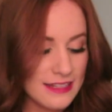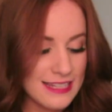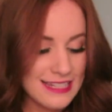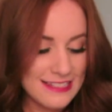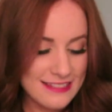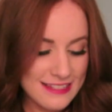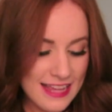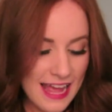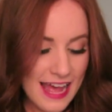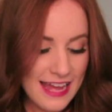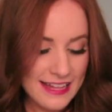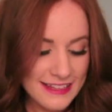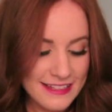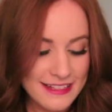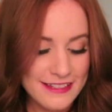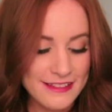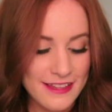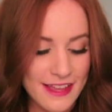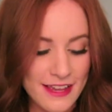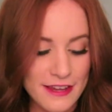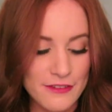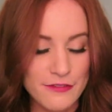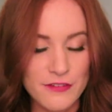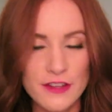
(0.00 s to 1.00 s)
exactly
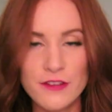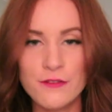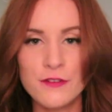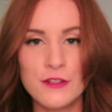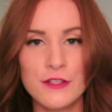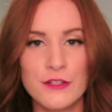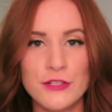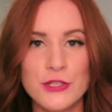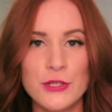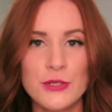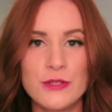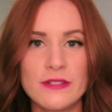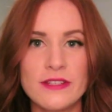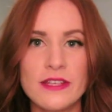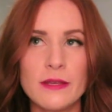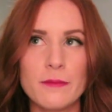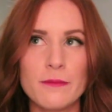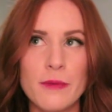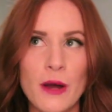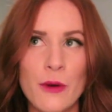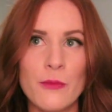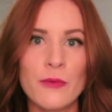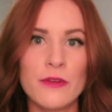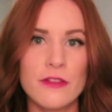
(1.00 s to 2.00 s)
like Viva La Juicy,
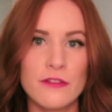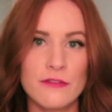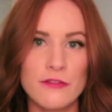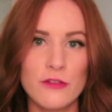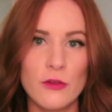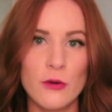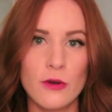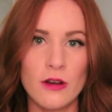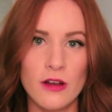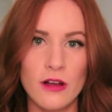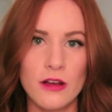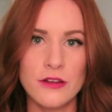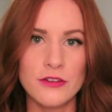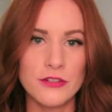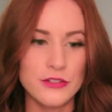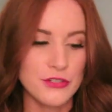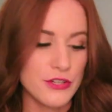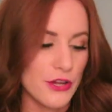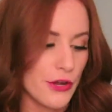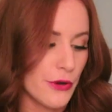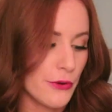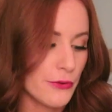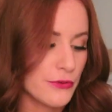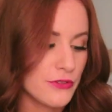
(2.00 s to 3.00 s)
but with a floral
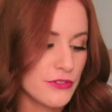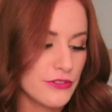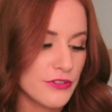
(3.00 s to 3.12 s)
undertone.